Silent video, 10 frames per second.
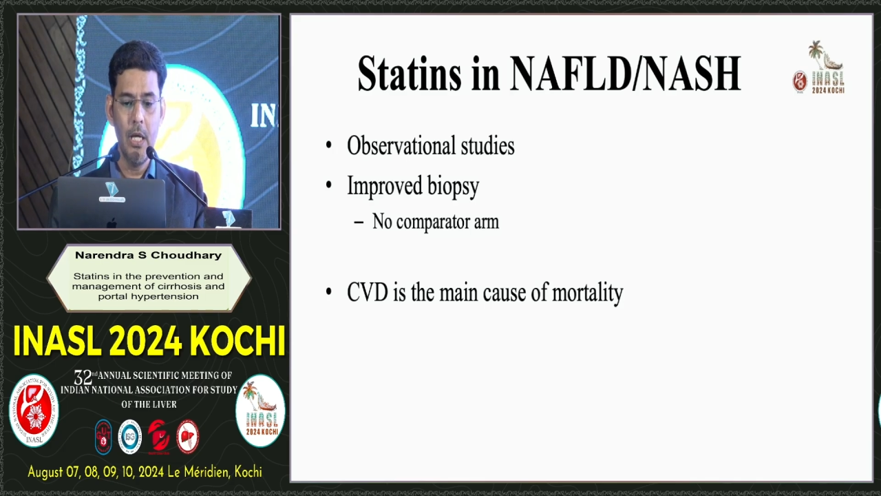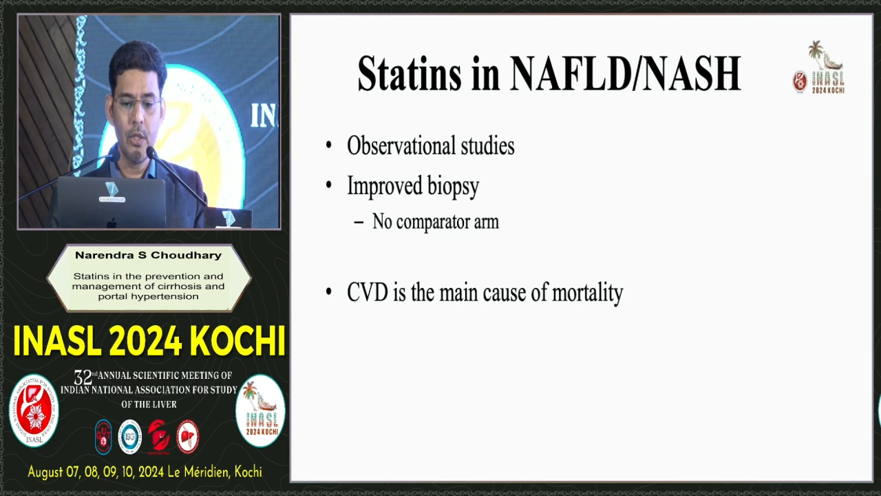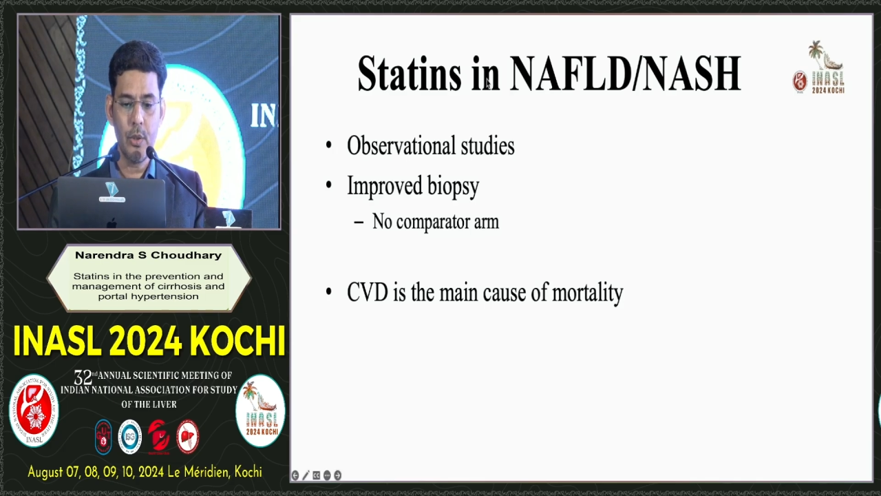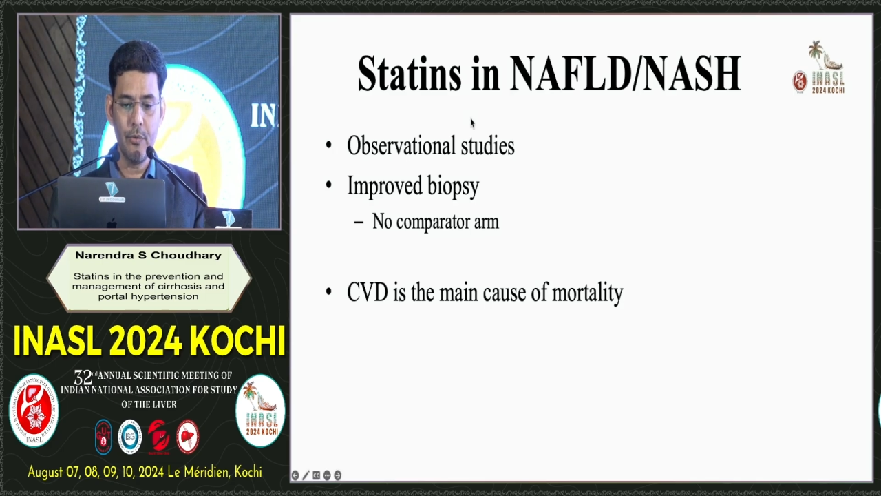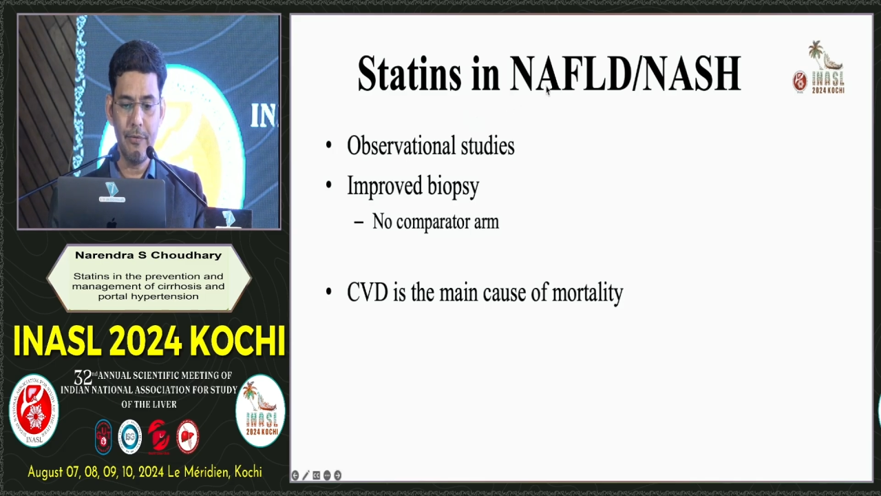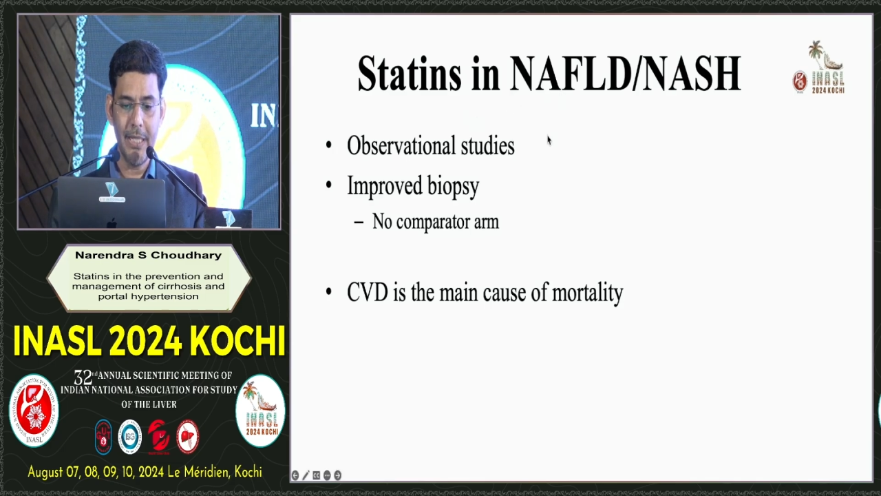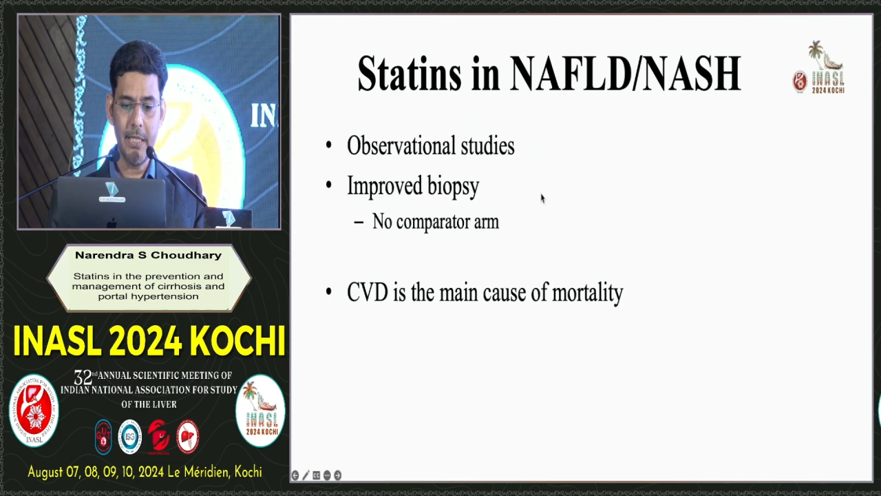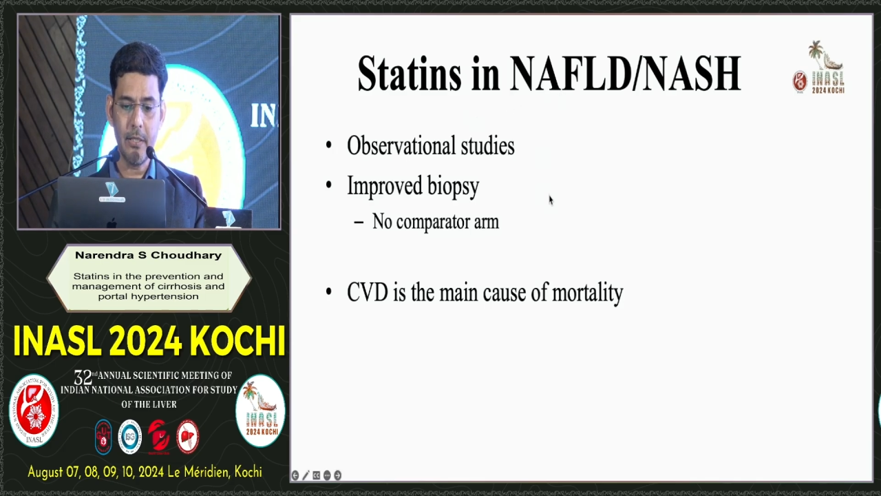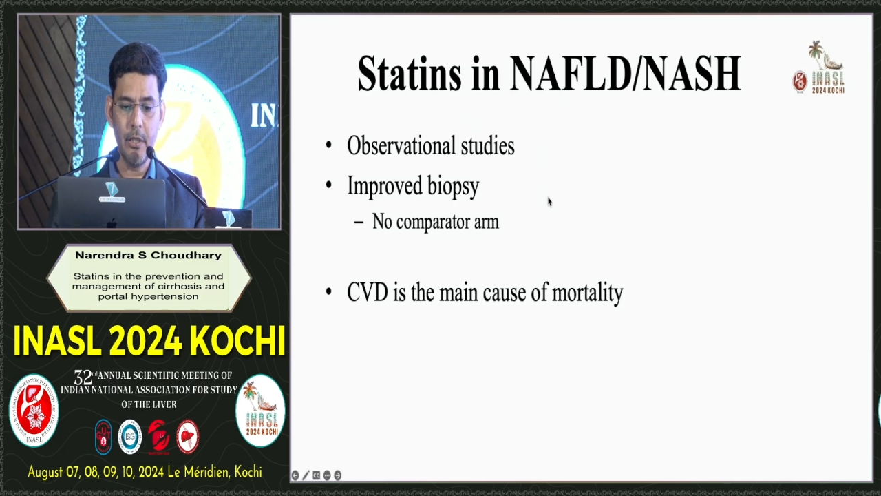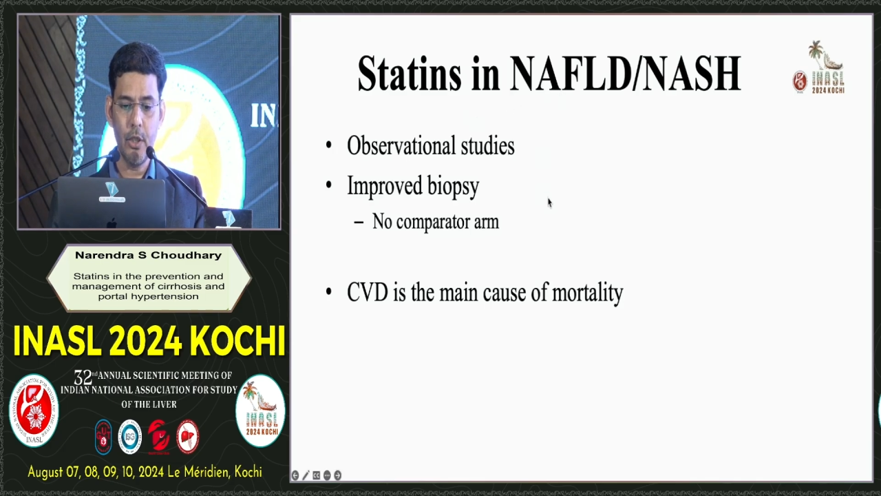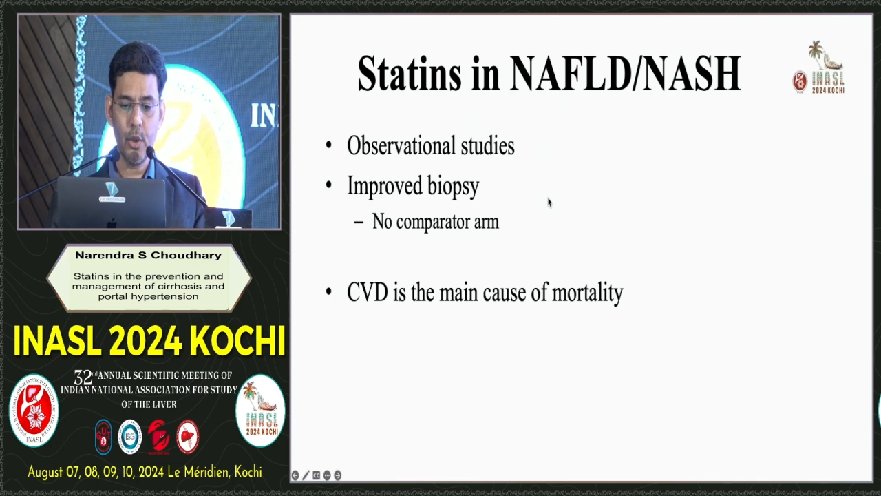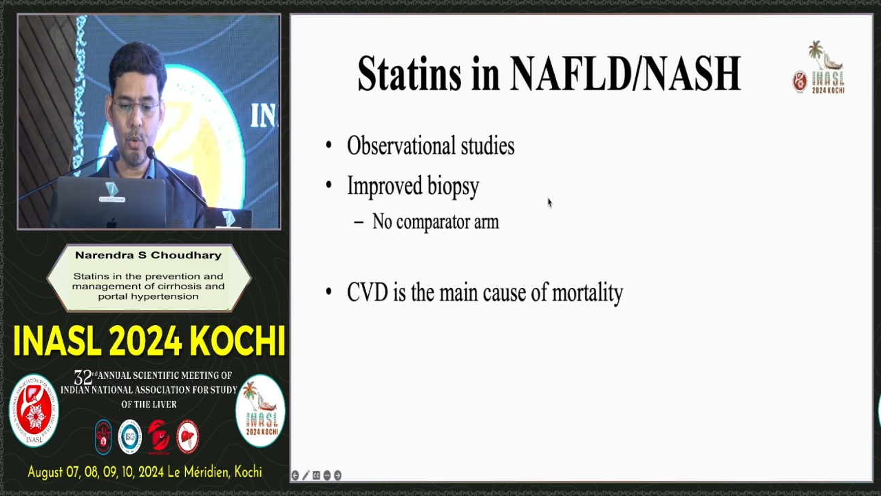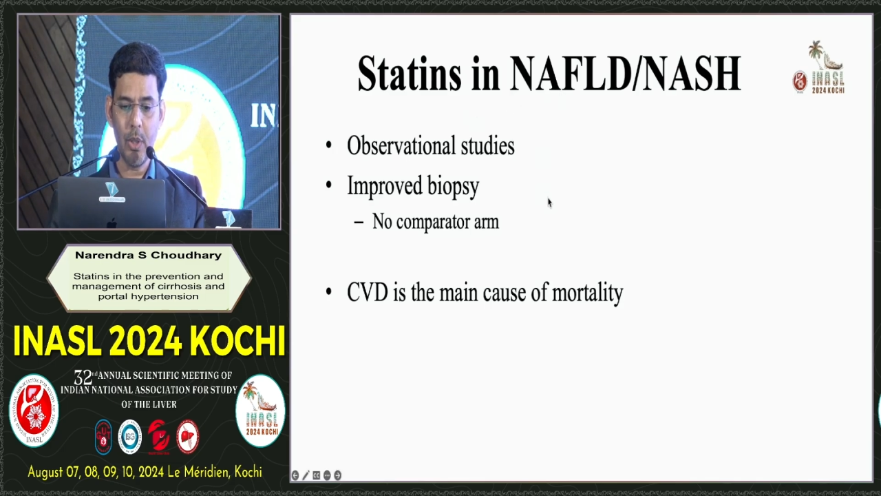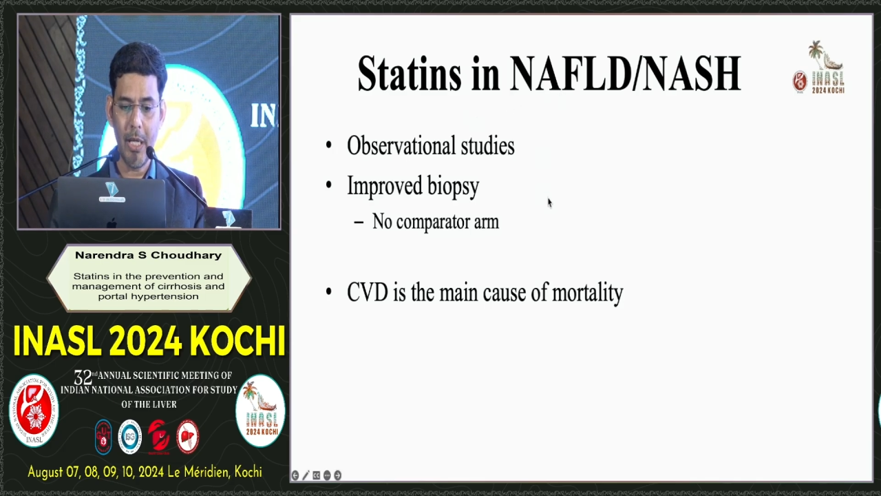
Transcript: So one study showed